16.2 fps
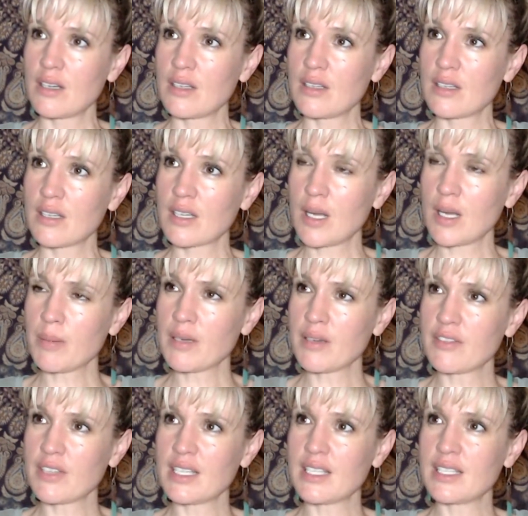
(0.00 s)
a couple of
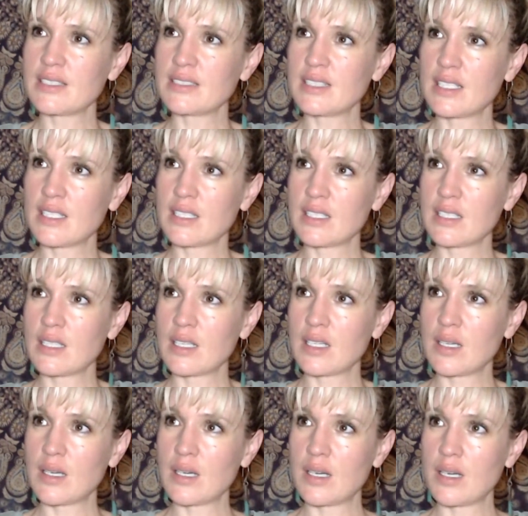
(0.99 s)
years in
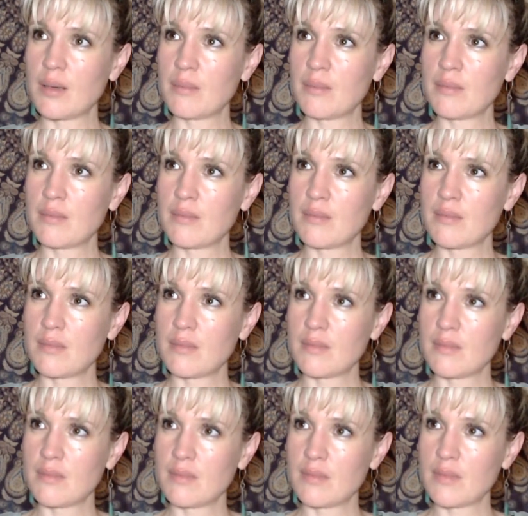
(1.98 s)

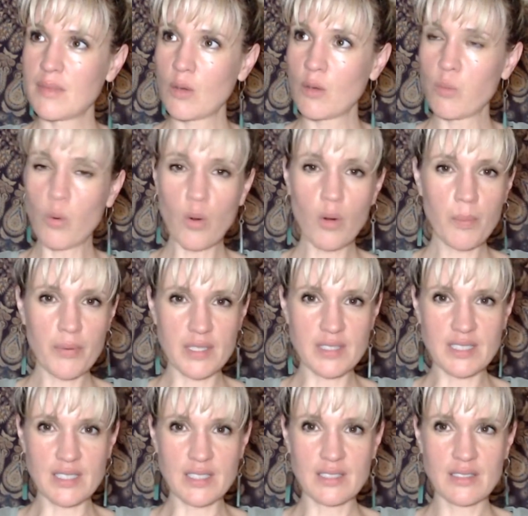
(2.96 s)
a war
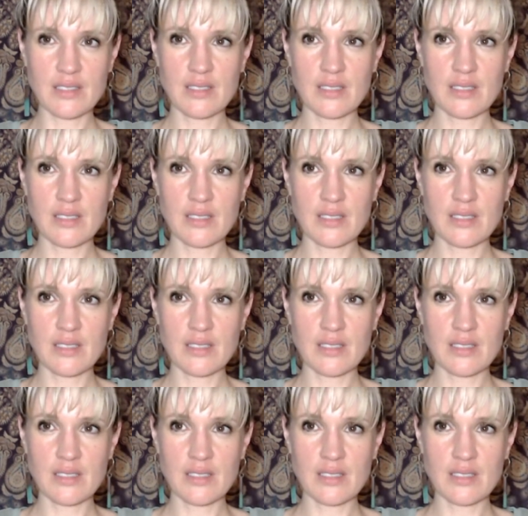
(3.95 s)
prison,